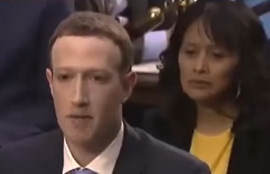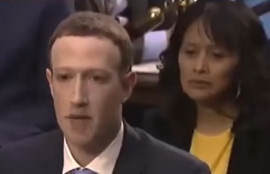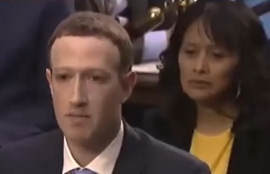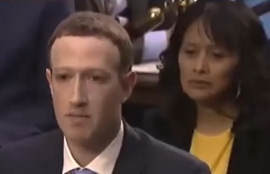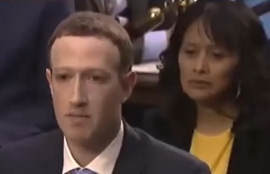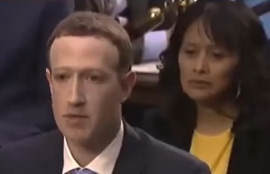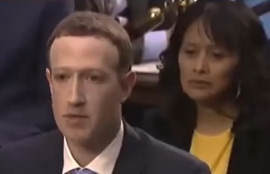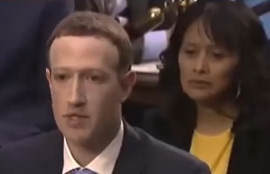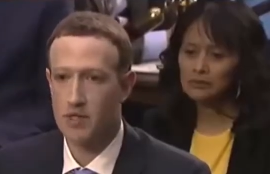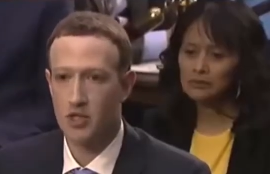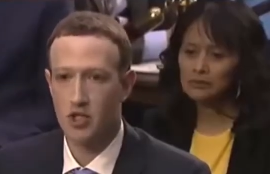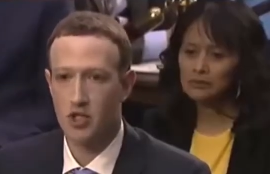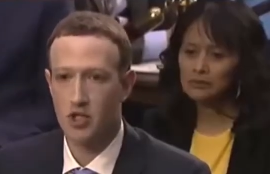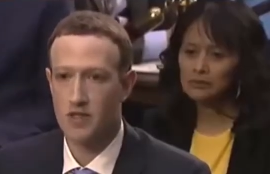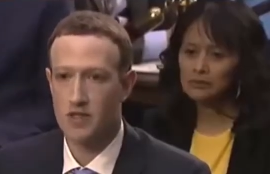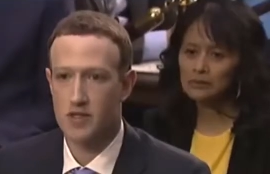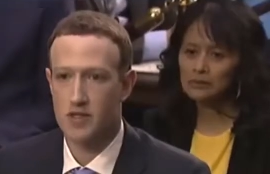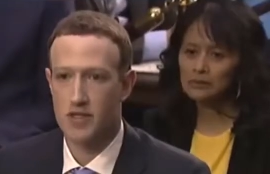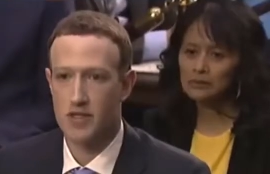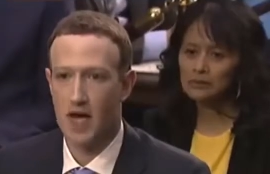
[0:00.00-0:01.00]
Speaker 1: my position
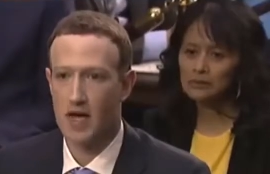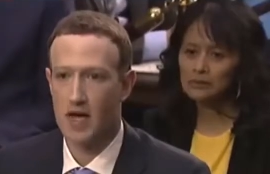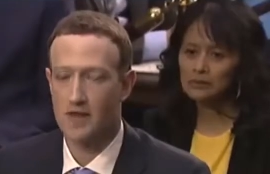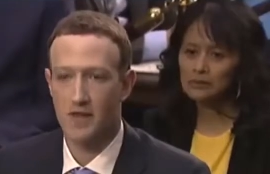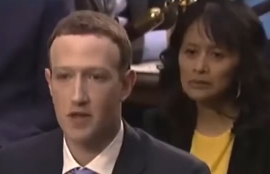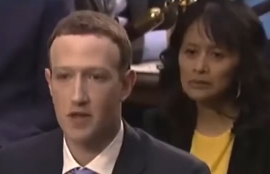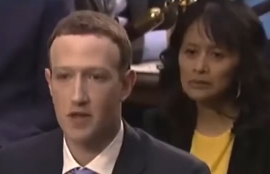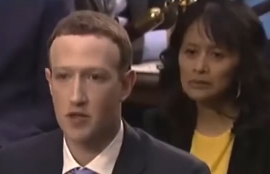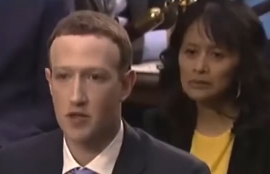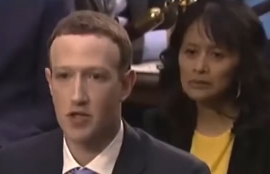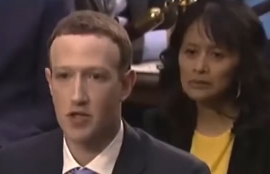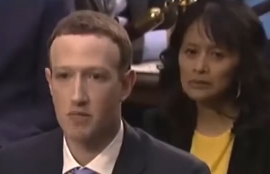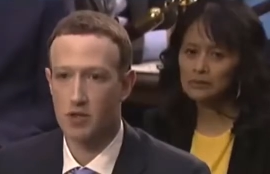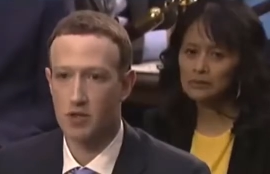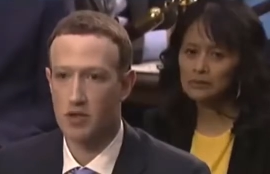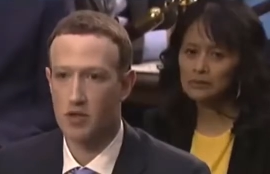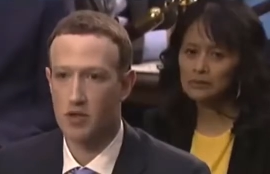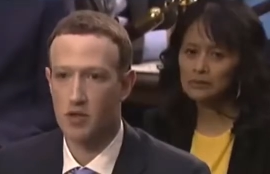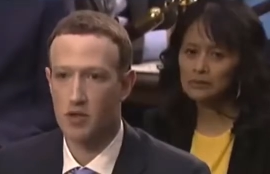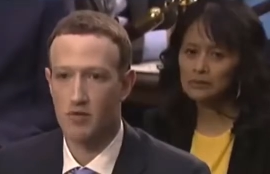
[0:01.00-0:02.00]
is not that there should
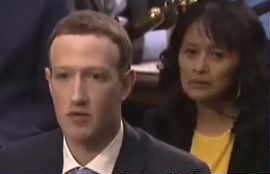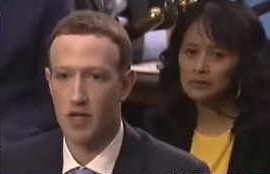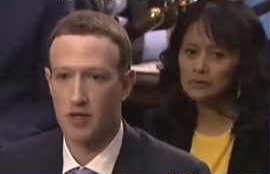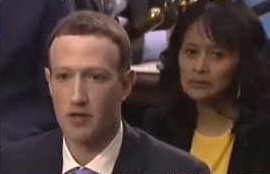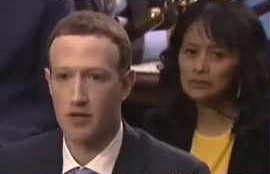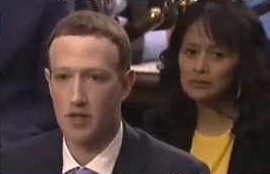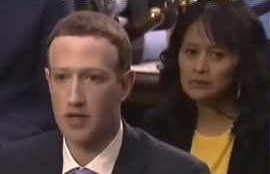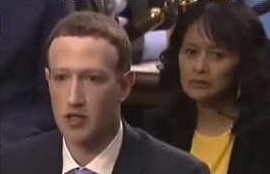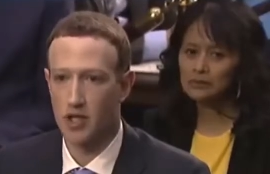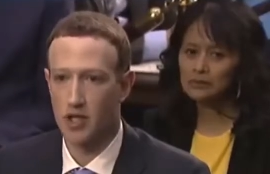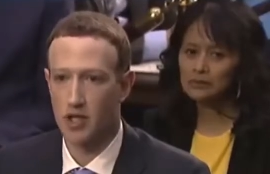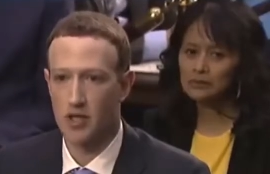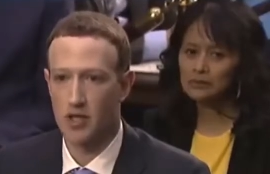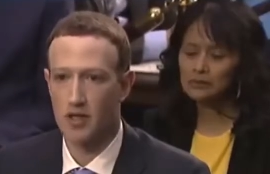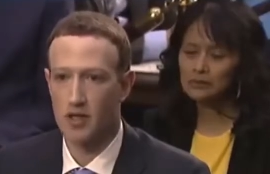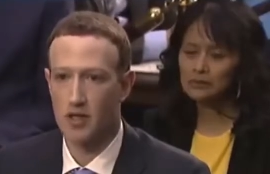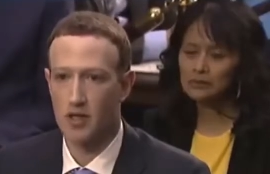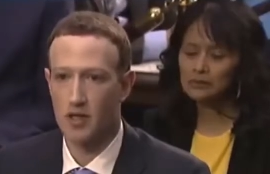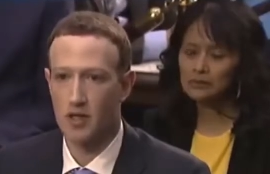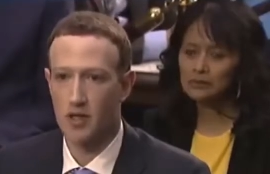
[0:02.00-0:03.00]
be no
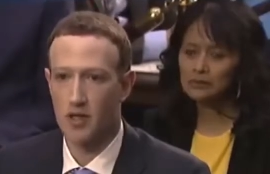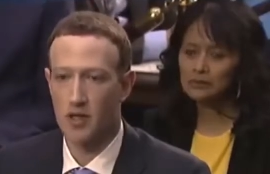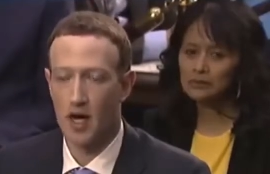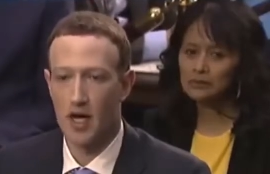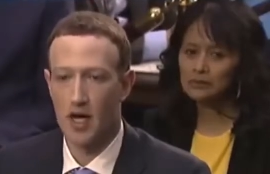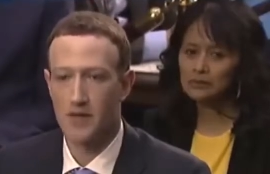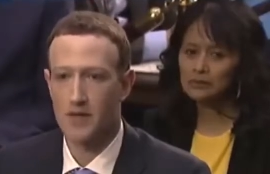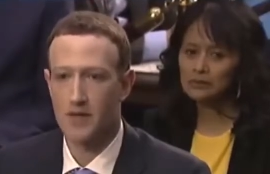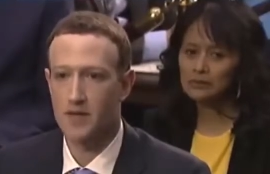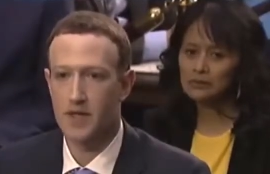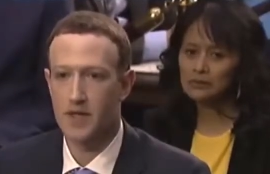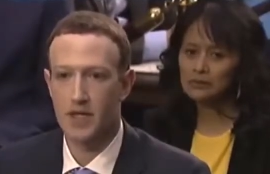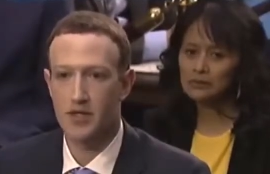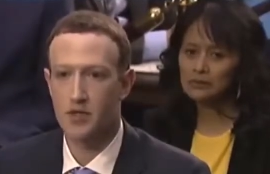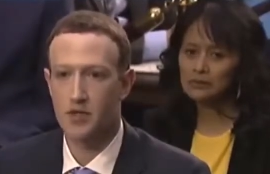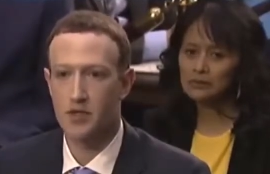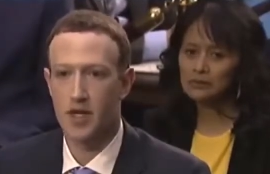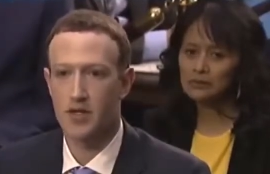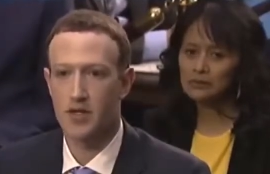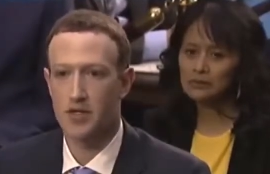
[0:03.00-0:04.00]
regulation. Okay. I think the
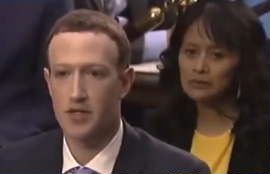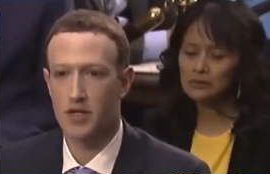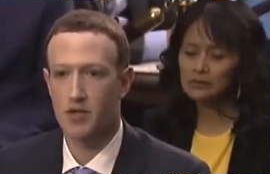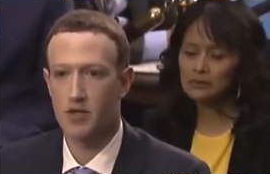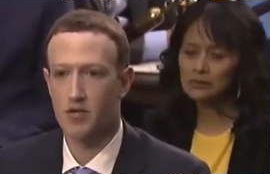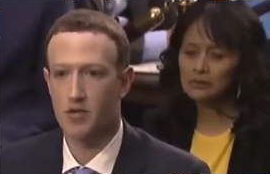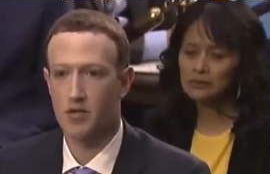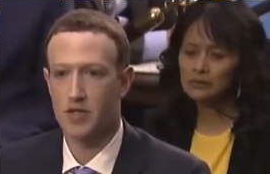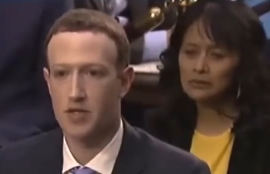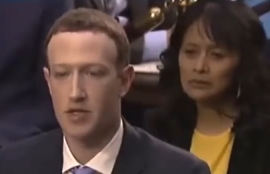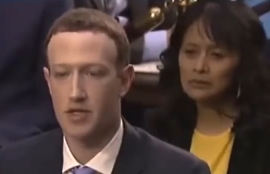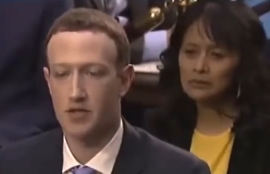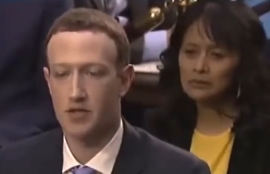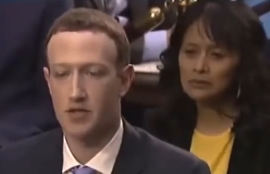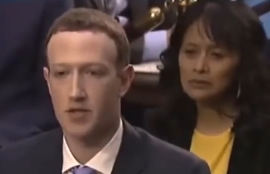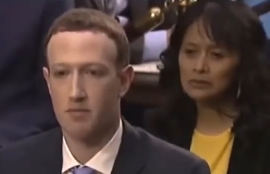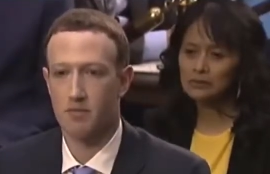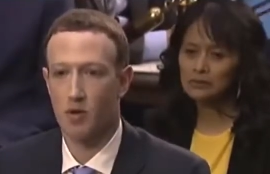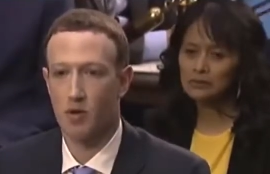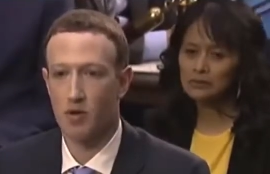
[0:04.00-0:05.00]
internet is increasingly Do
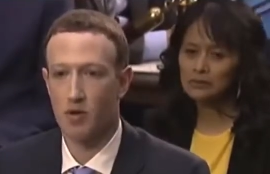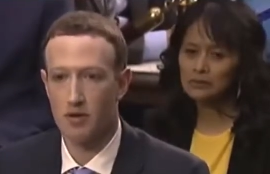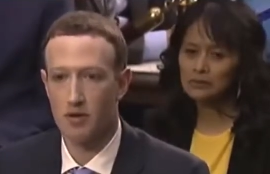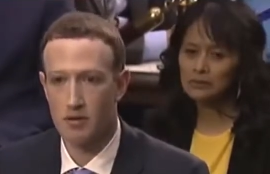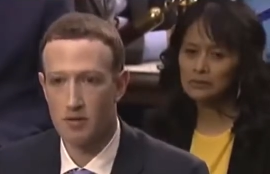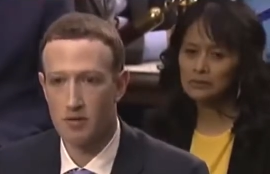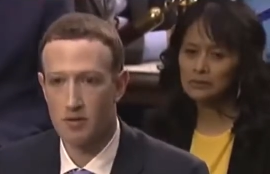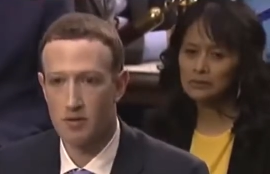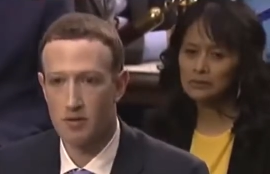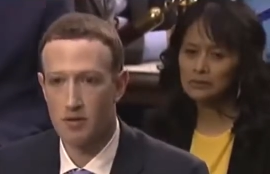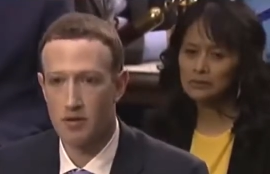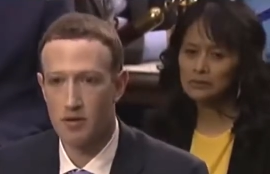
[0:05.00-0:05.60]
you embrace important.